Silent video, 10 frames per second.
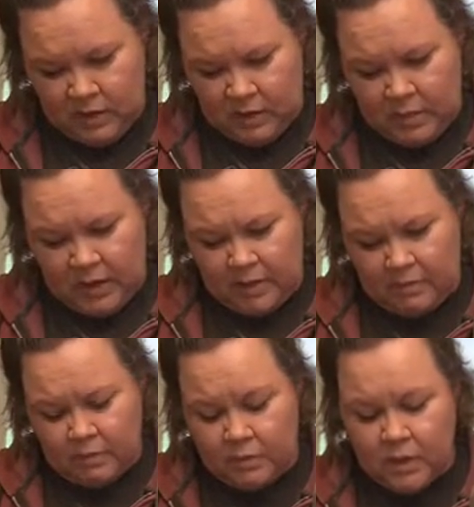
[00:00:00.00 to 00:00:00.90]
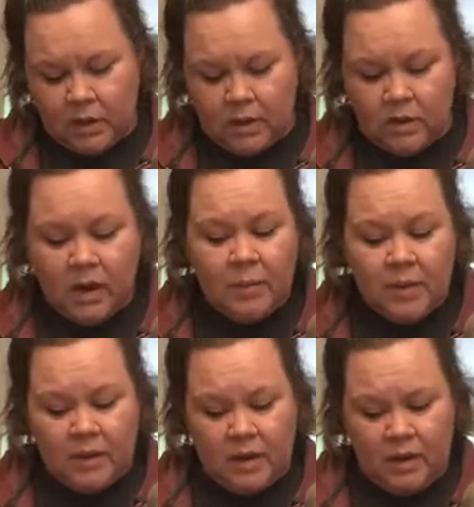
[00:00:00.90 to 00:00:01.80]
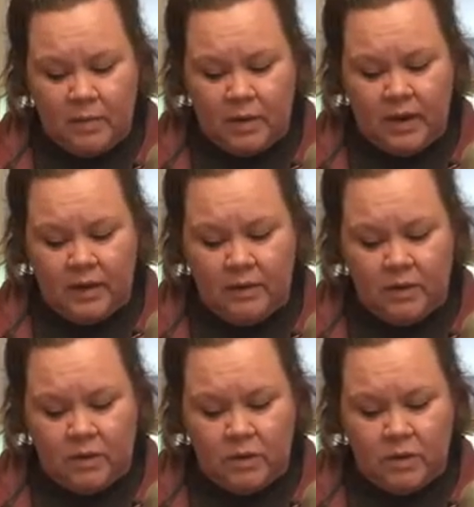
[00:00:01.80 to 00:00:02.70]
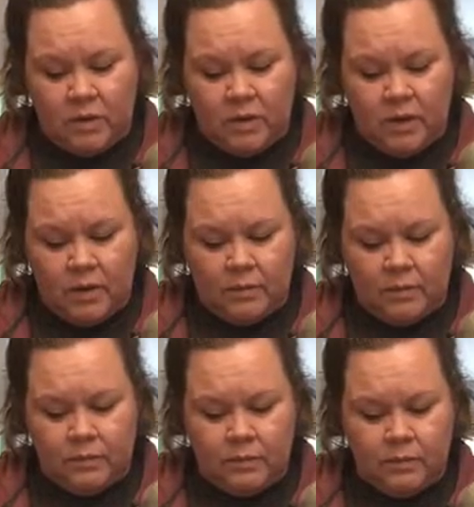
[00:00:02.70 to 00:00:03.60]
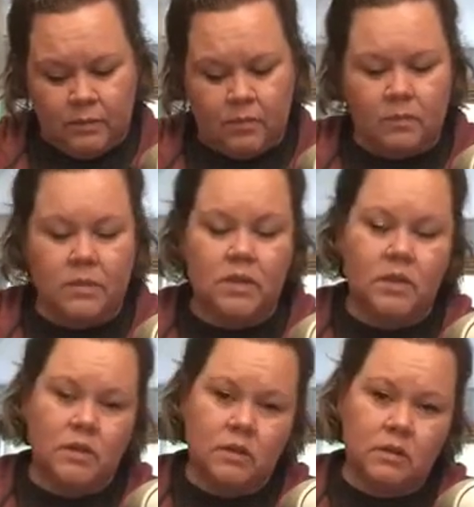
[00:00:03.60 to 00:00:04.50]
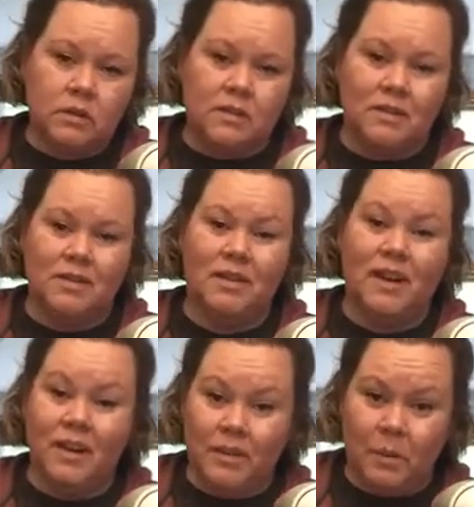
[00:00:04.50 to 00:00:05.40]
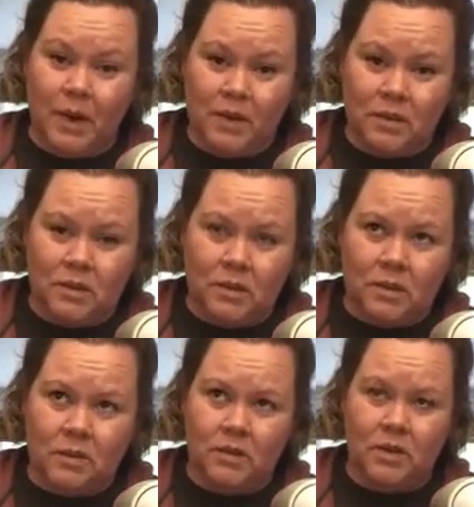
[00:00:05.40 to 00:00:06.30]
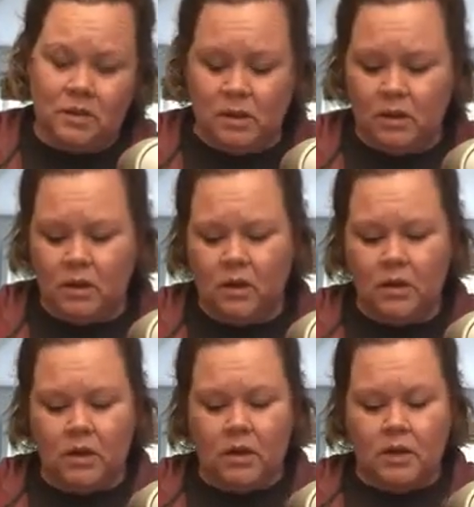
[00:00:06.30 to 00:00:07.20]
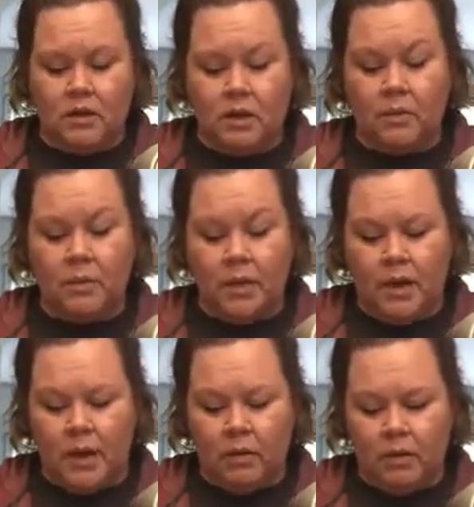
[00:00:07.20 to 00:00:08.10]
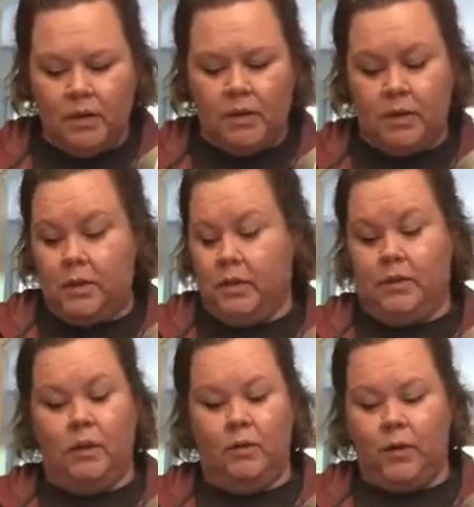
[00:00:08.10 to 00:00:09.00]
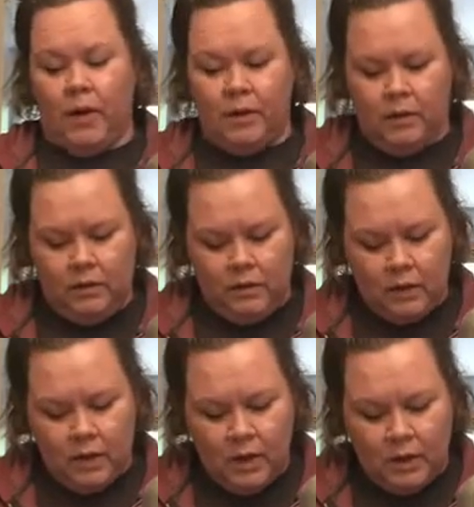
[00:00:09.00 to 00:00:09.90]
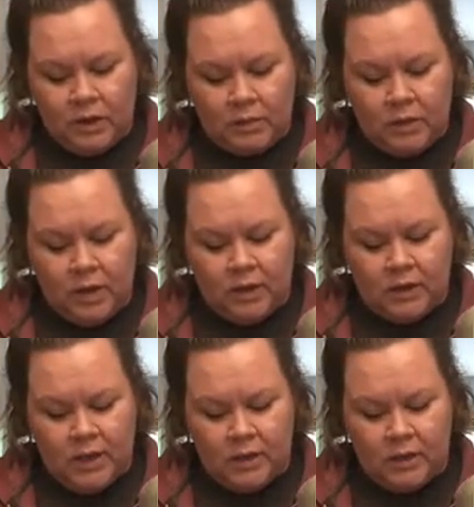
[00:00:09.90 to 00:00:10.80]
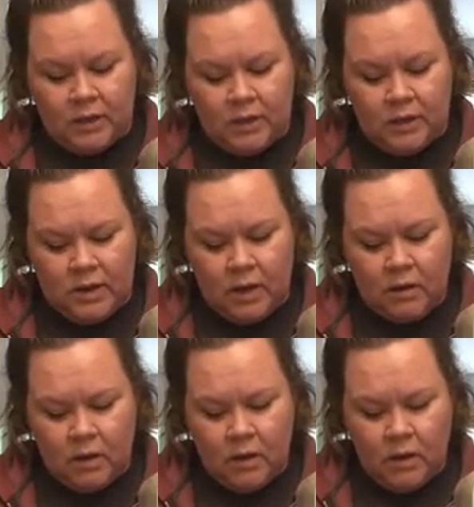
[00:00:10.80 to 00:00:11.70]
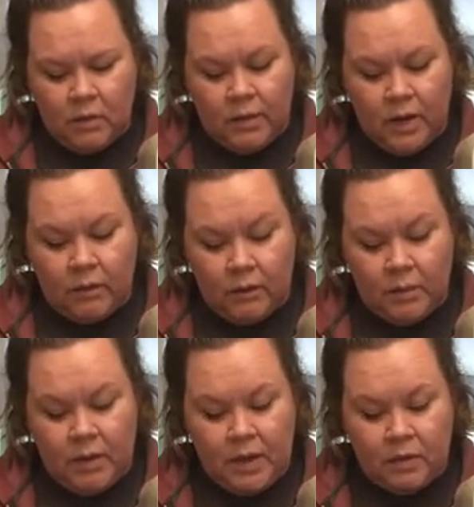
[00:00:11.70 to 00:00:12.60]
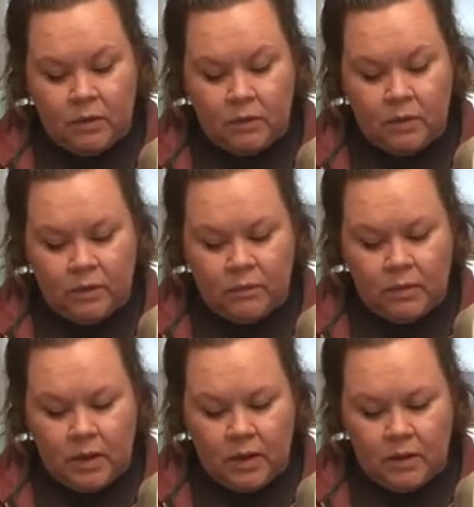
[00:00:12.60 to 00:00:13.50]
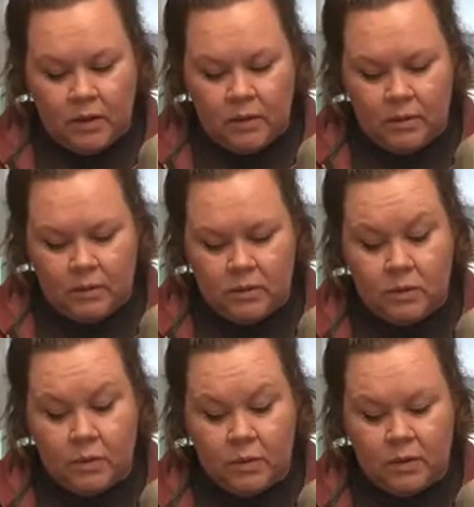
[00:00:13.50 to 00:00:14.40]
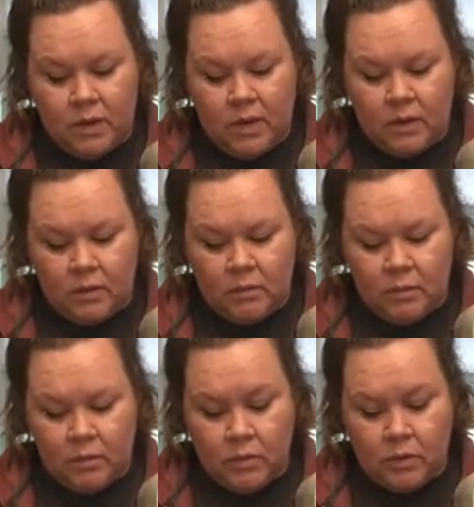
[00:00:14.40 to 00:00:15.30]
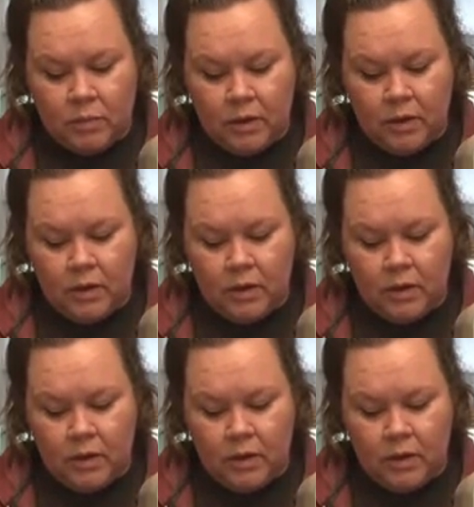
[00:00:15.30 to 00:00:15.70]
But the crappy thing about having the shorter stitches and the back stitching or stay stitching is ripping it out. It's no fun. Because I'm trying to take the stitches out without ripping it through the super thin newsprint.